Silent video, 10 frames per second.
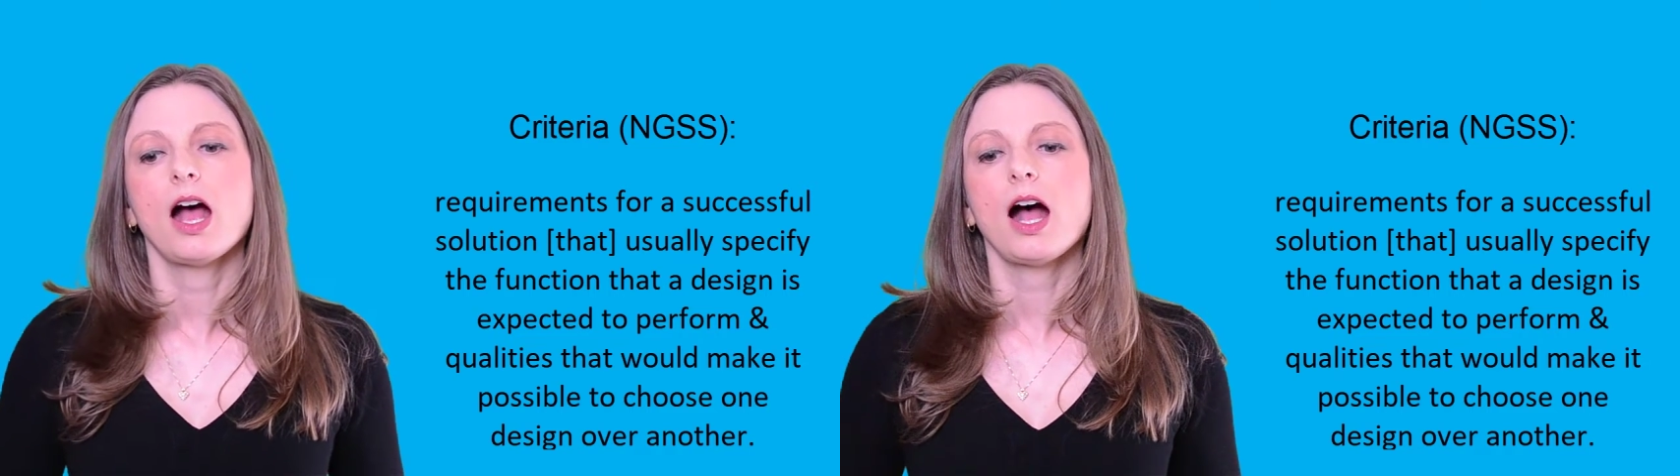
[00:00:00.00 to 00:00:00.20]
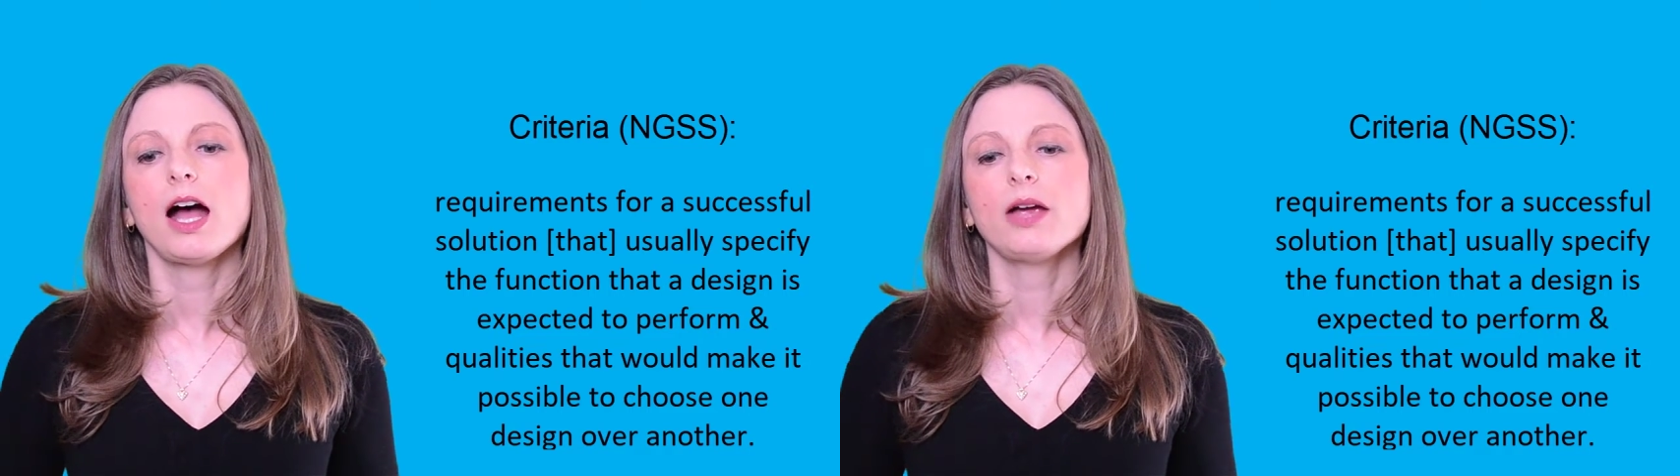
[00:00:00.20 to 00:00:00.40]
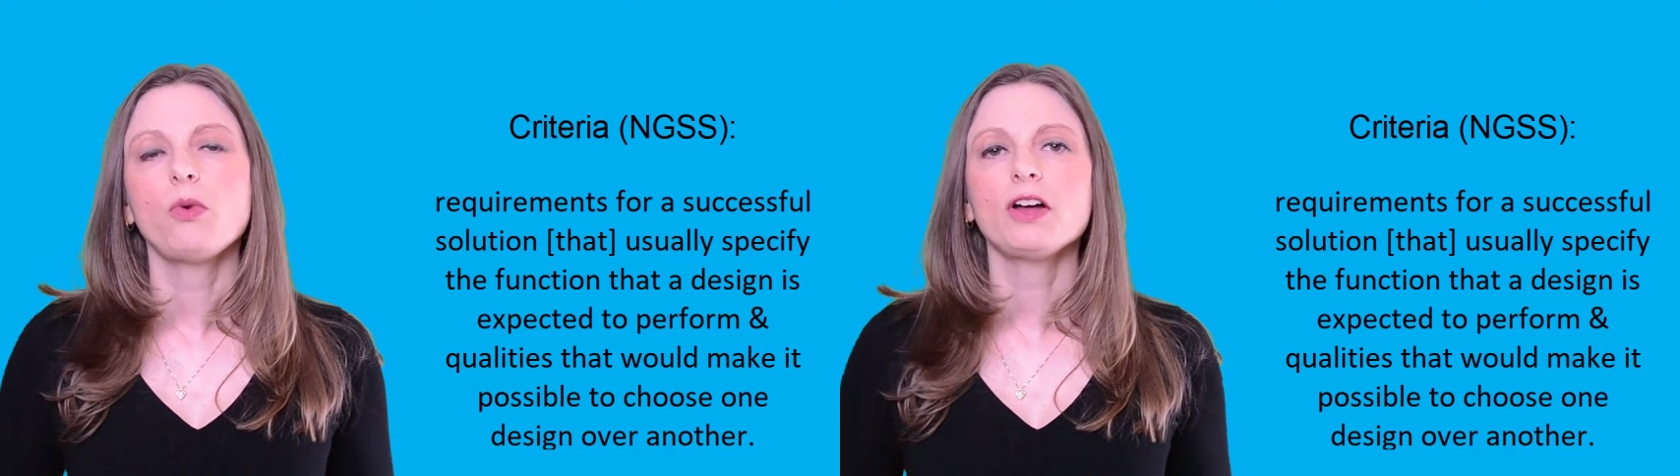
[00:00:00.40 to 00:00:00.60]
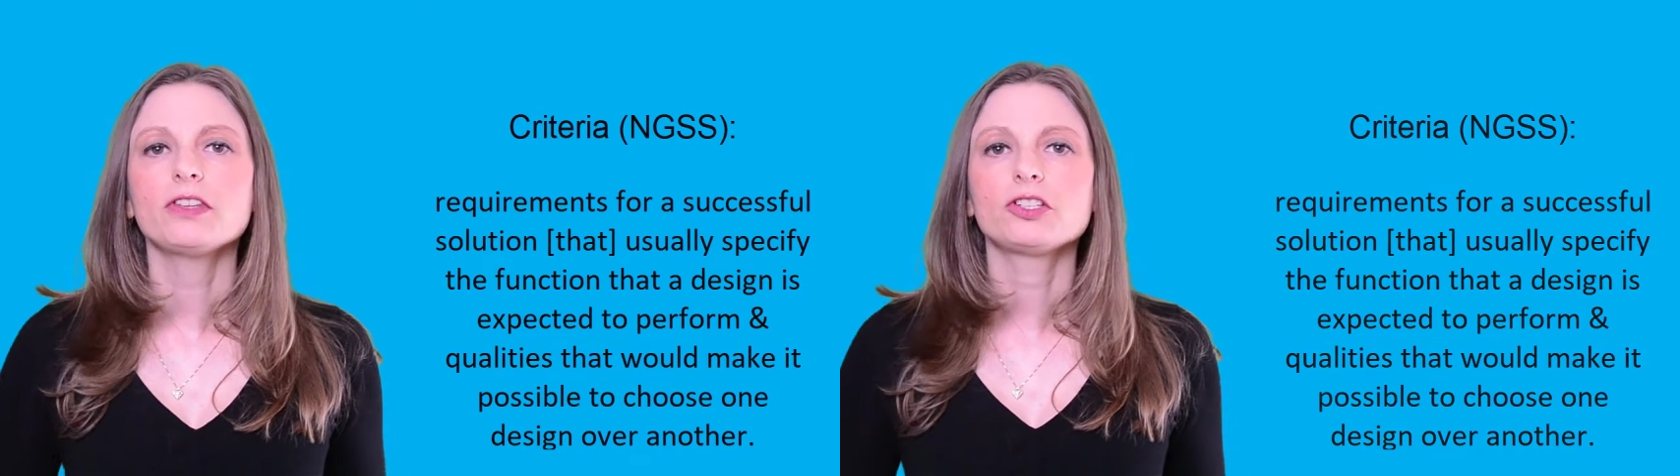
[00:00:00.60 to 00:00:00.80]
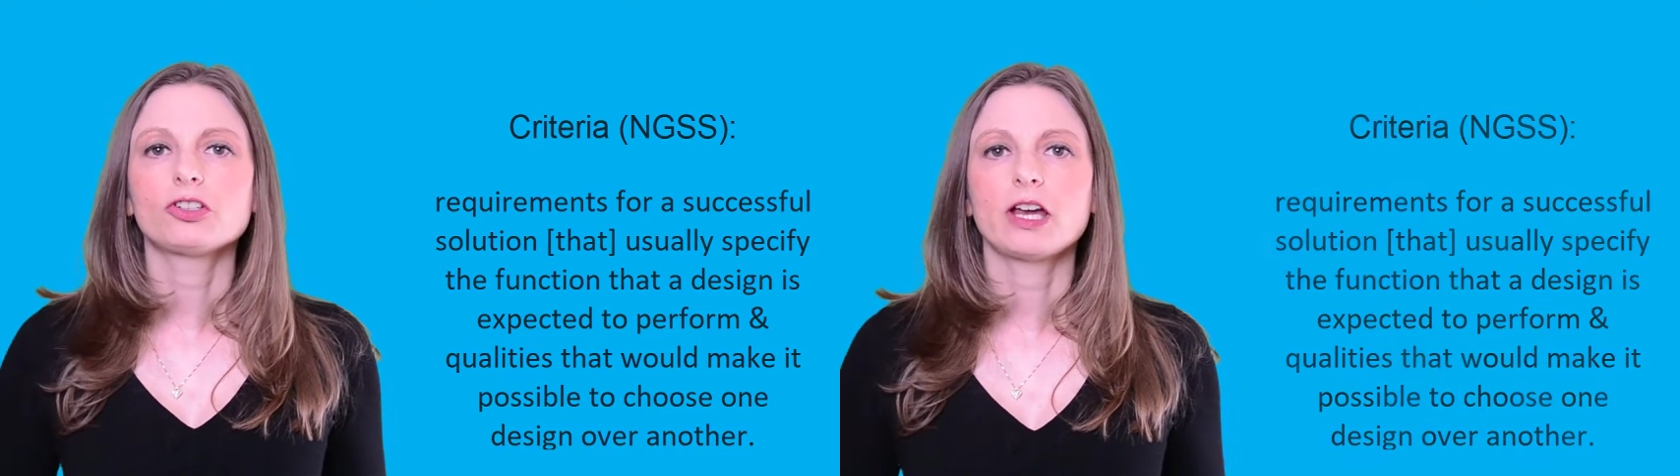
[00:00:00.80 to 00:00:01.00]
I want
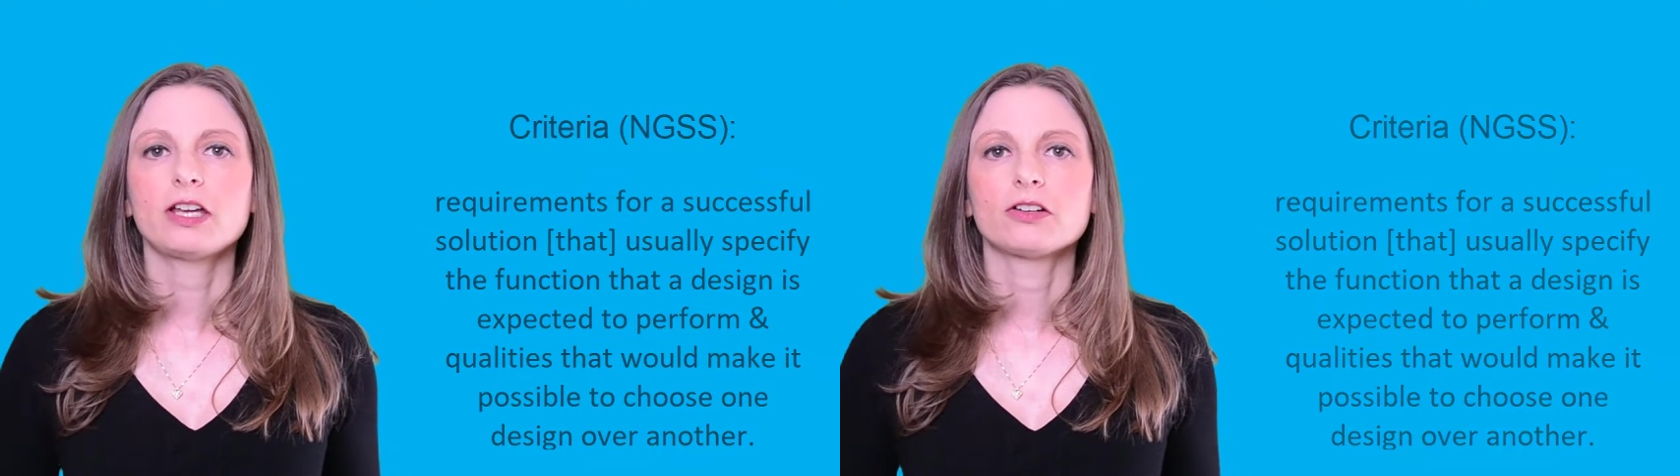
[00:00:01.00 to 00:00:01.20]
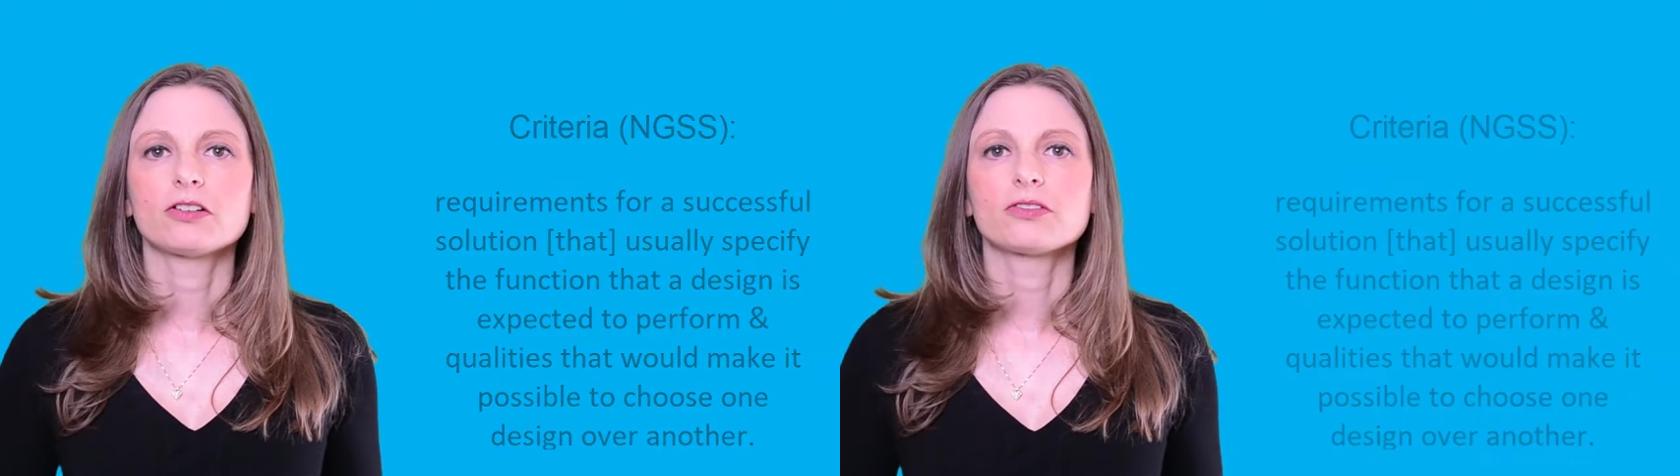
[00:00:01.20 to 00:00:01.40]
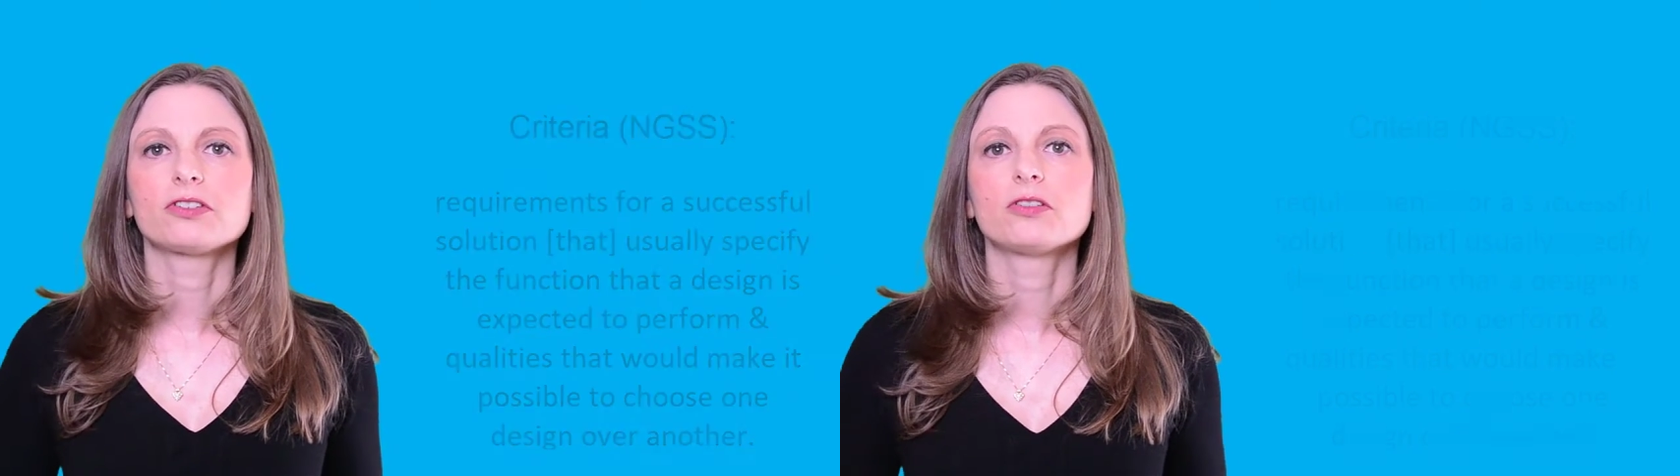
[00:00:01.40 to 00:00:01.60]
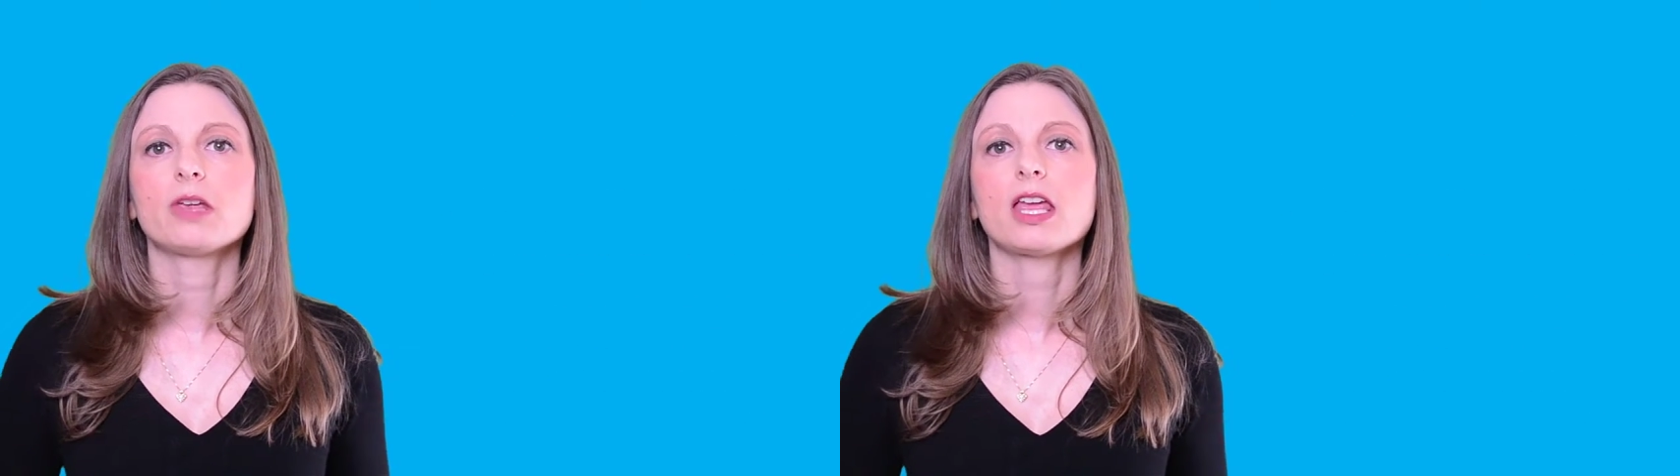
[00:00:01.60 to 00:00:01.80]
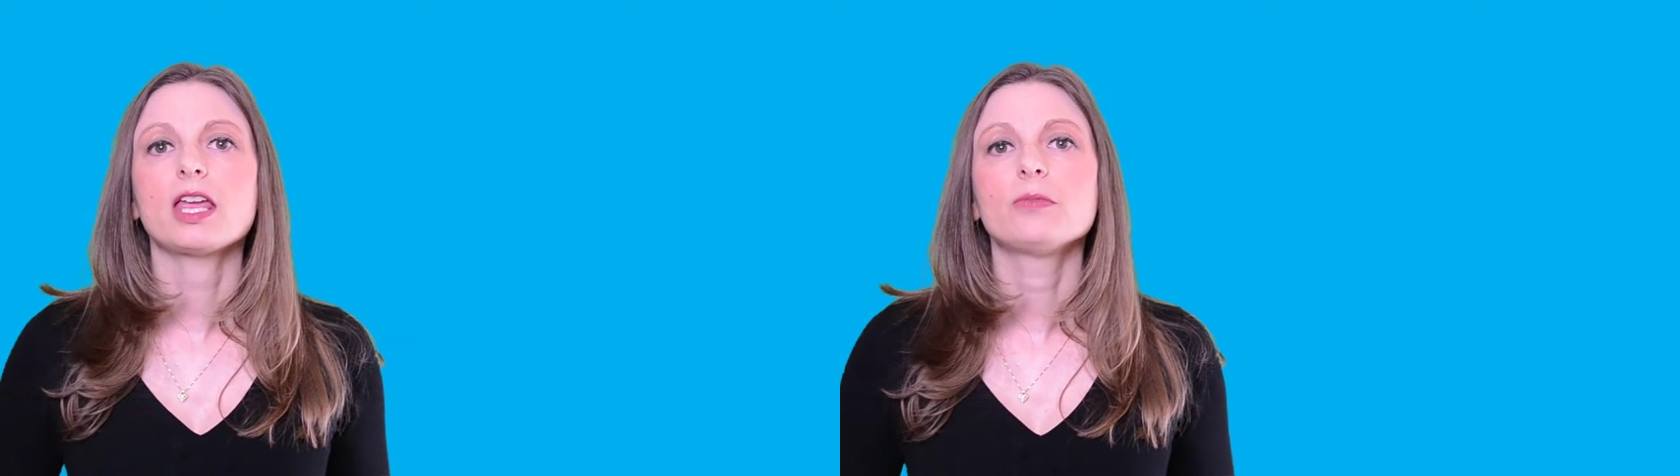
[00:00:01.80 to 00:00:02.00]
the trainers to
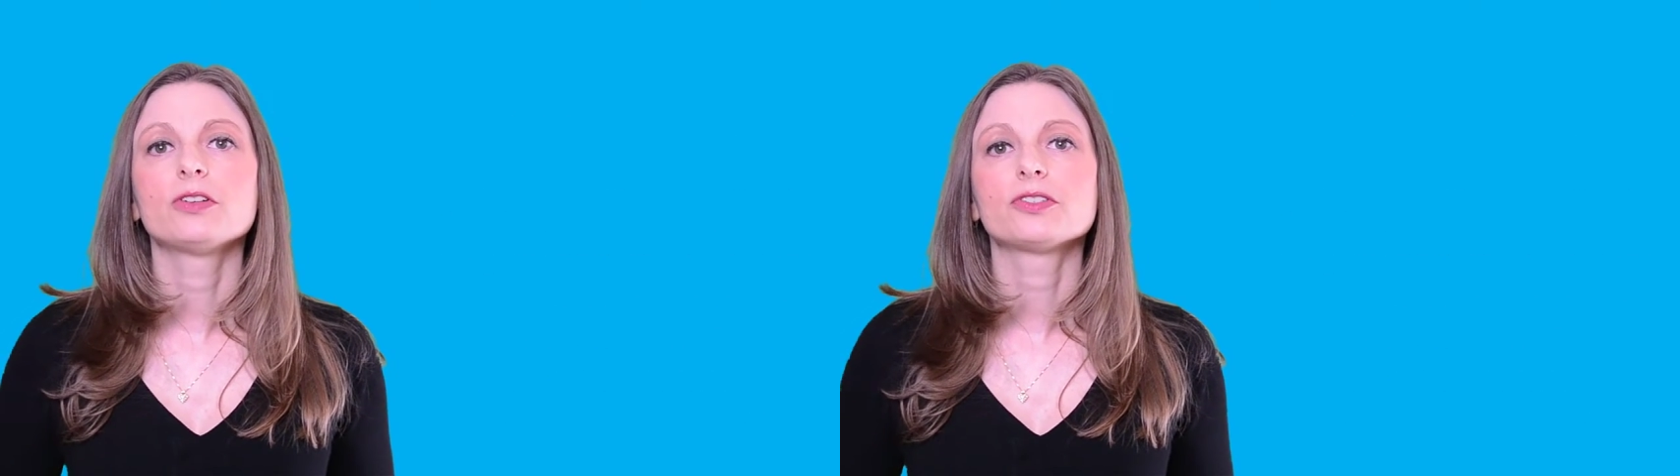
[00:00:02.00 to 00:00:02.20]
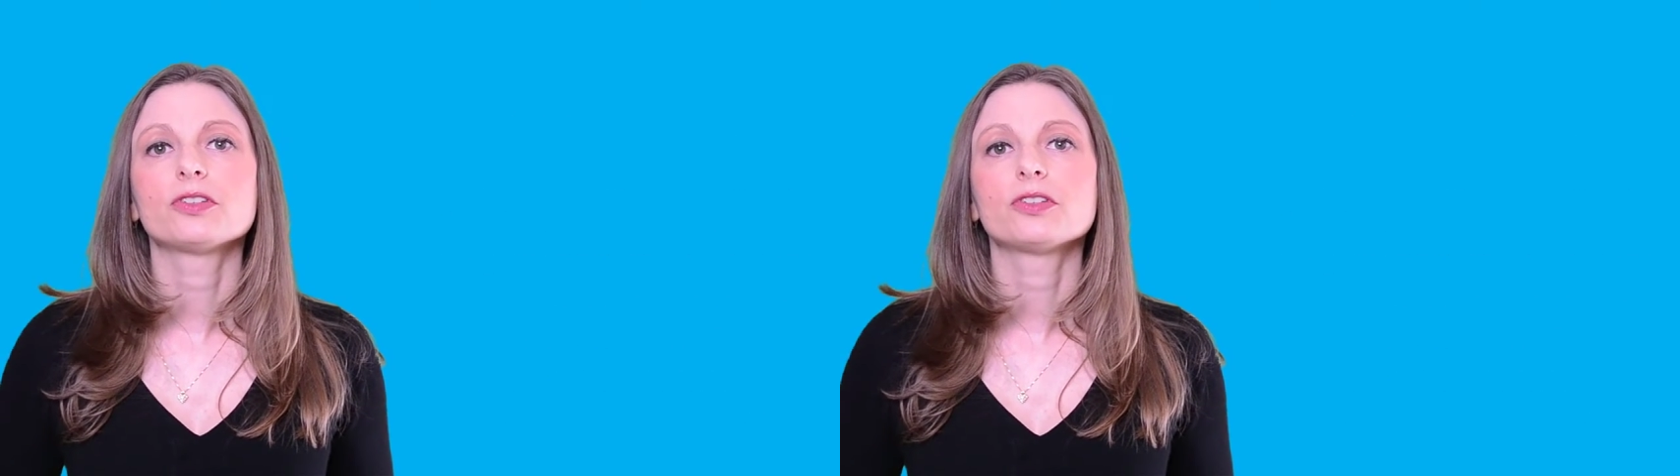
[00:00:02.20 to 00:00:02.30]
be able